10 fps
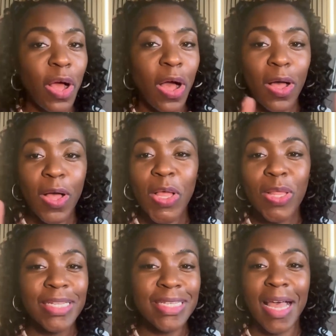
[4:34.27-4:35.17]

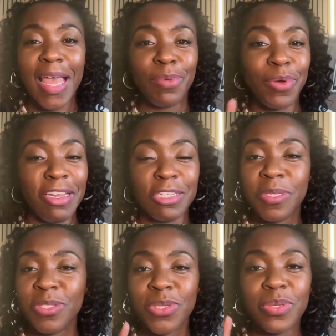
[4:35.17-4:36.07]
all the time going to
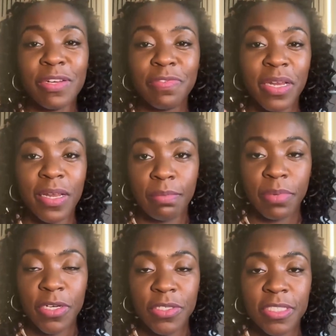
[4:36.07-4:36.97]
be two different
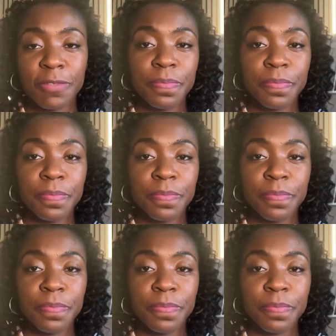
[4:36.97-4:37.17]
numbers.